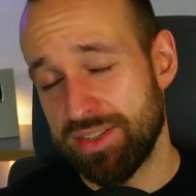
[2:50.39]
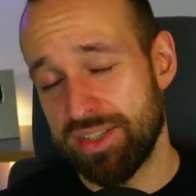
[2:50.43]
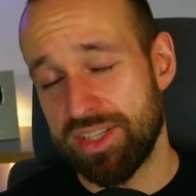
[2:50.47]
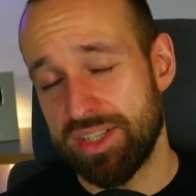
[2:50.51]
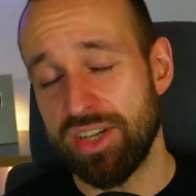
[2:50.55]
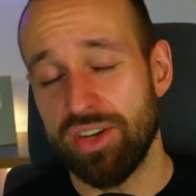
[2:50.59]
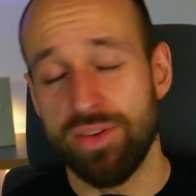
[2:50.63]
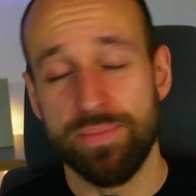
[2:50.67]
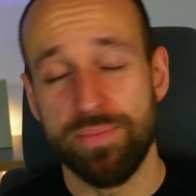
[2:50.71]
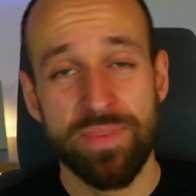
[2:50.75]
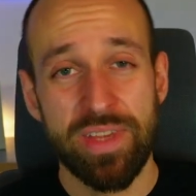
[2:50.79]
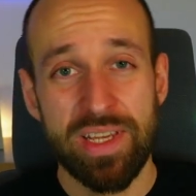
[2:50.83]

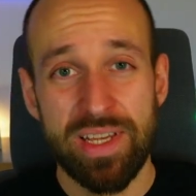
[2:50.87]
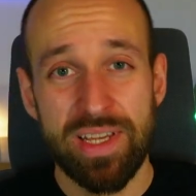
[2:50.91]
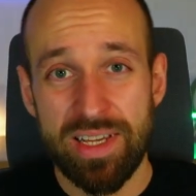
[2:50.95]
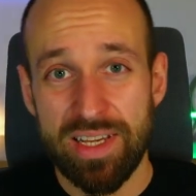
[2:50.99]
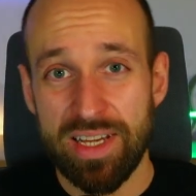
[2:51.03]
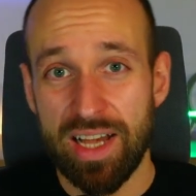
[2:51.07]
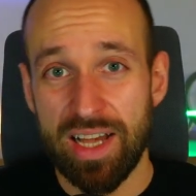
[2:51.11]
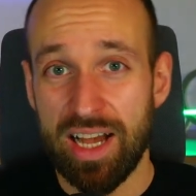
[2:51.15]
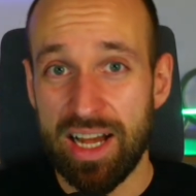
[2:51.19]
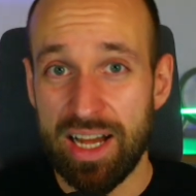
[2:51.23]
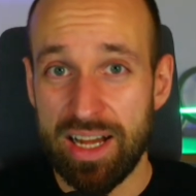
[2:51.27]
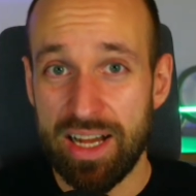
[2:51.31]
So
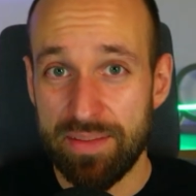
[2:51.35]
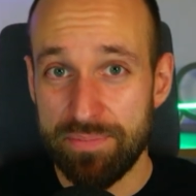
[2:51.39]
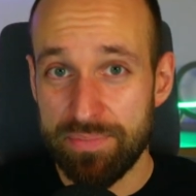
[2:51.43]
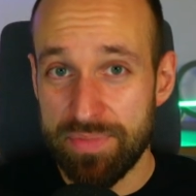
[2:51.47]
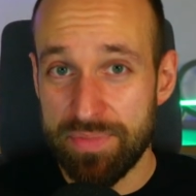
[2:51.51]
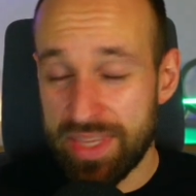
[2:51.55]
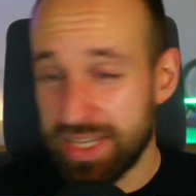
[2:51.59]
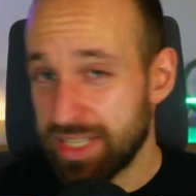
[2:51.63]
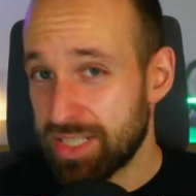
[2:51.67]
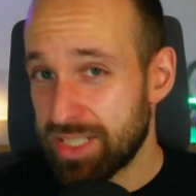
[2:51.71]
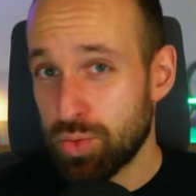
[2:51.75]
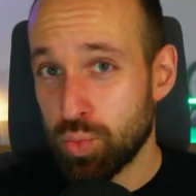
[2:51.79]

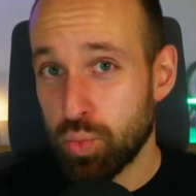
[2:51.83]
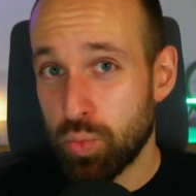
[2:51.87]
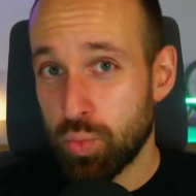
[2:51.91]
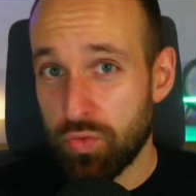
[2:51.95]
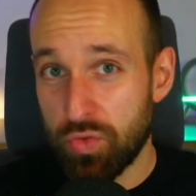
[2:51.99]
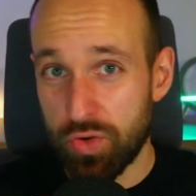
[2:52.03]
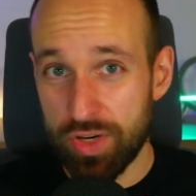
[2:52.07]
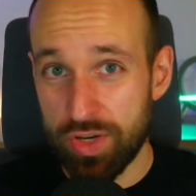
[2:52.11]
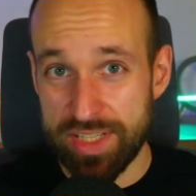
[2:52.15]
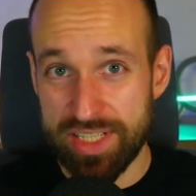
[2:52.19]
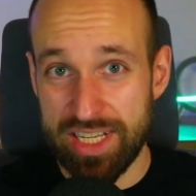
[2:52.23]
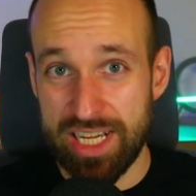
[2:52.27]
this,
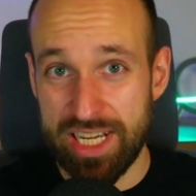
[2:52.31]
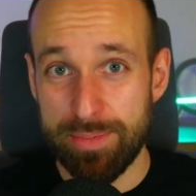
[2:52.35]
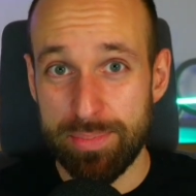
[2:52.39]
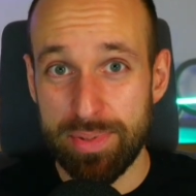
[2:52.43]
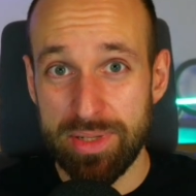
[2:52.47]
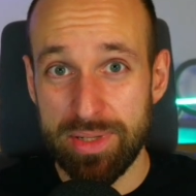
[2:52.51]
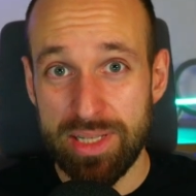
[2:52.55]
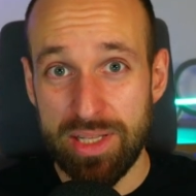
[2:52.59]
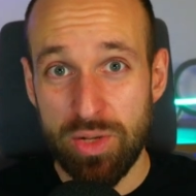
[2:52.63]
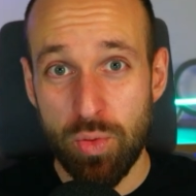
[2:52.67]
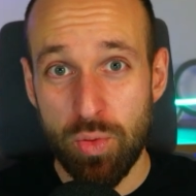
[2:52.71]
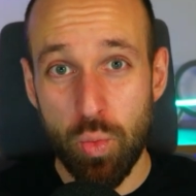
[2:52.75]
for
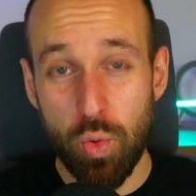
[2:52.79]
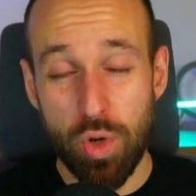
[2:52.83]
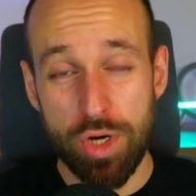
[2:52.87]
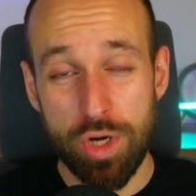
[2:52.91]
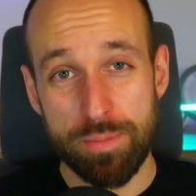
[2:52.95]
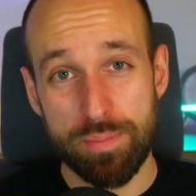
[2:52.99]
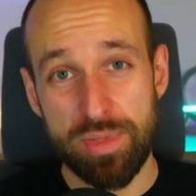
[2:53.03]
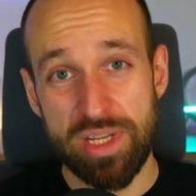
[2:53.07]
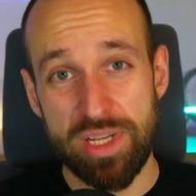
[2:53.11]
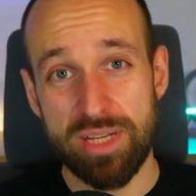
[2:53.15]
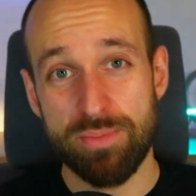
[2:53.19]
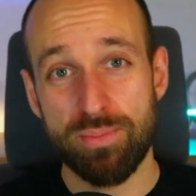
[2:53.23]
example,
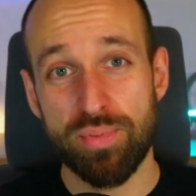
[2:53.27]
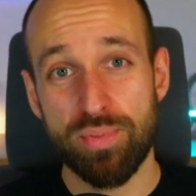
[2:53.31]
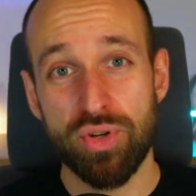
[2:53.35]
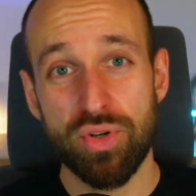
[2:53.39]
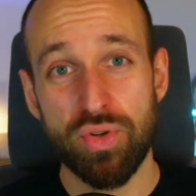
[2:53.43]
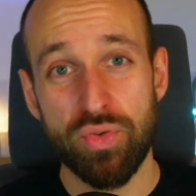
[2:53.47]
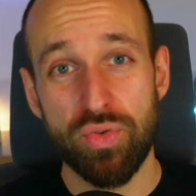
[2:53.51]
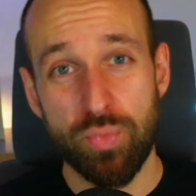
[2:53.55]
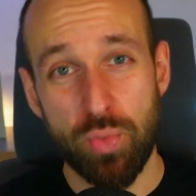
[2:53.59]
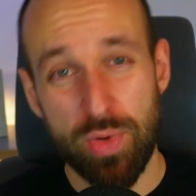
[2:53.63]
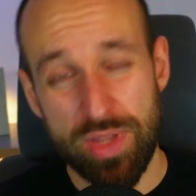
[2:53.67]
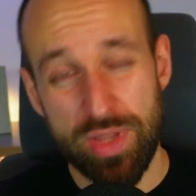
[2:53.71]
would be
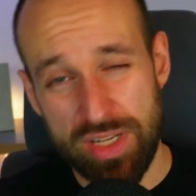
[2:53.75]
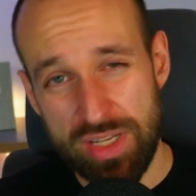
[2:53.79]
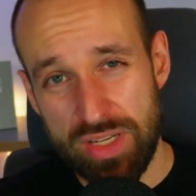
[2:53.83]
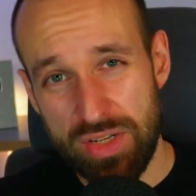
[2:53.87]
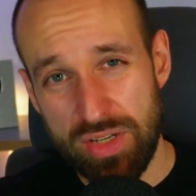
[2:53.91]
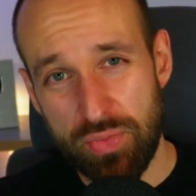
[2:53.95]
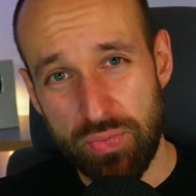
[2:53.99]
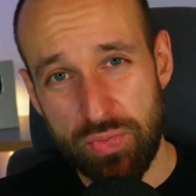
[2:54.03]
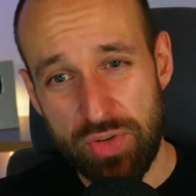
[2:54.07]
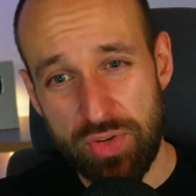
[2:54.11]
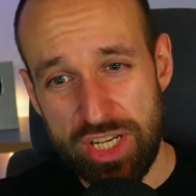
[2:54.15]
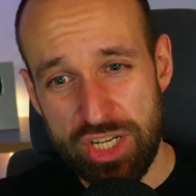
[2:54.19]
improved with a
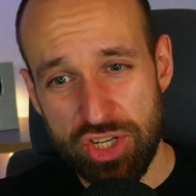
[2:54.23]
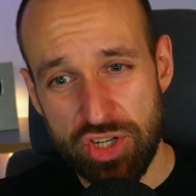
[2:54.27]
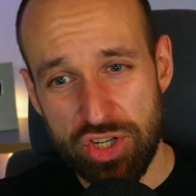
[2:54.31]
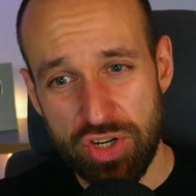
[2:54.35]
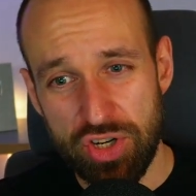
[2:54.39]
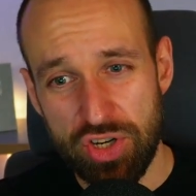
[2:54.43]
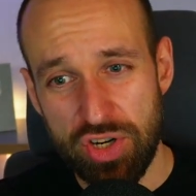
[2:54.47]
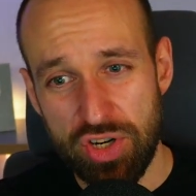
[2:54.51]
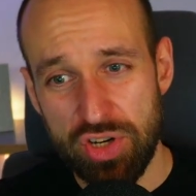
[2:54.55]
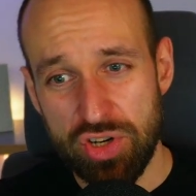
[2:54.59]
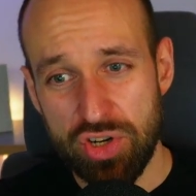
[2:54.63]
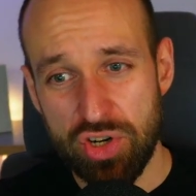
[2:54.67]
new
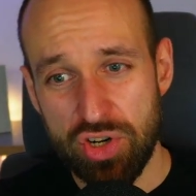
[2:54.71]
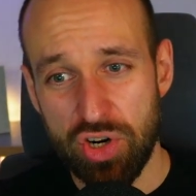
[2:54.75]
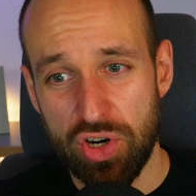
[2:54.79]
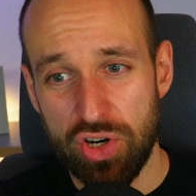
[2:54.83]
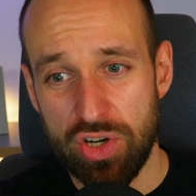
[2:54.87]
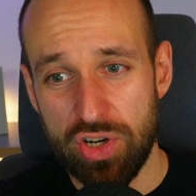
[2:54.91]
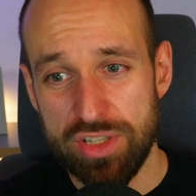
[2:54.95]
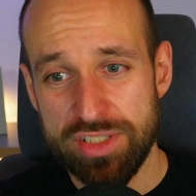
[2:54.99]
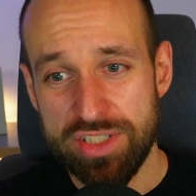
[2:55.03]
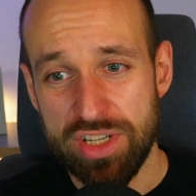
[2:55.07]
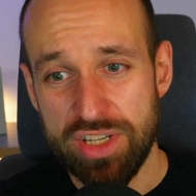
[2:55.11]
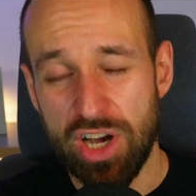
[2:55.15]
feature
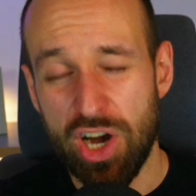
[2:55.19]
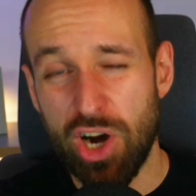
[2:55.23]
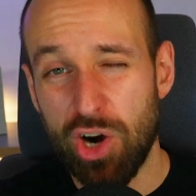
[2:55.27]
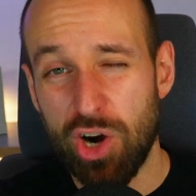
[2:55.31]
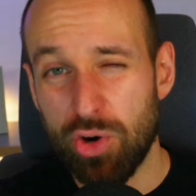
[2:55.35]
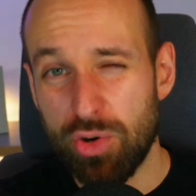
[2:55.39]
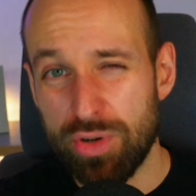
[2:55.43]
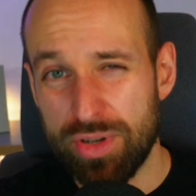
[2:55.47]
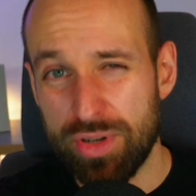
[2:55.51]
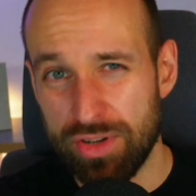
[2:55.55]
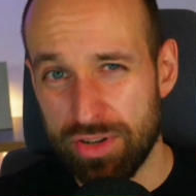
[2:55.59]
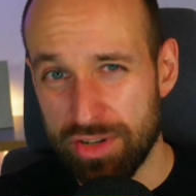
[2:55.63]
called
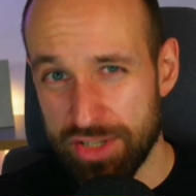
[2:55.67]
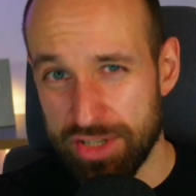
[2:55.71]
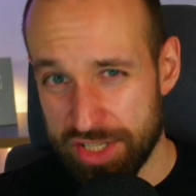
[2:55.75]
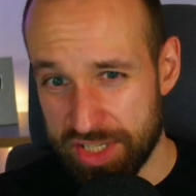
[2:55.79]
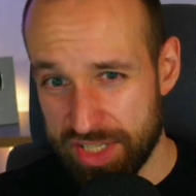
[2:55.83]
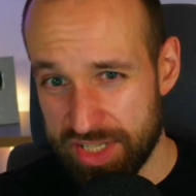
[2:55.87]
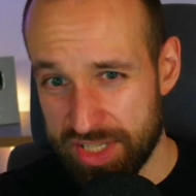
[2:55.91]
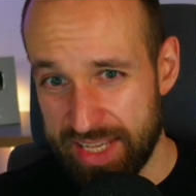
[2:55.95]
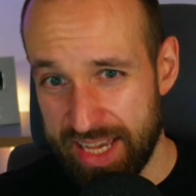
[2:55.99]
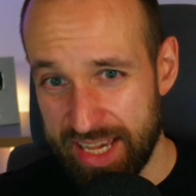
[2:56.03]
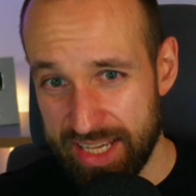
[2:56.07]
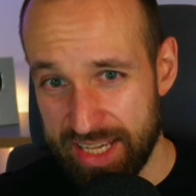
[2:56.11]
owner
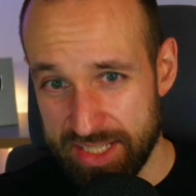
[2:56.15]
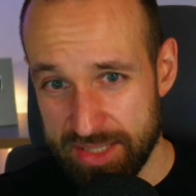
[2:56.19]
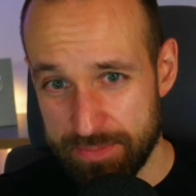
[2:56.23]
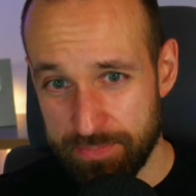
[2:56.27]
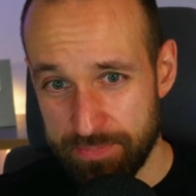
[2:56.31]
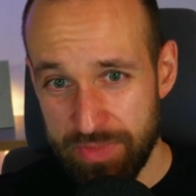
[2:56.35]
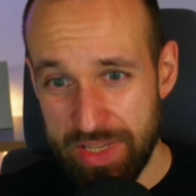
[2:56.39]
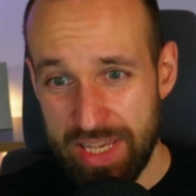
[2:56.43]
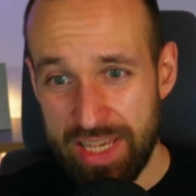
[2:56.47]
stacks.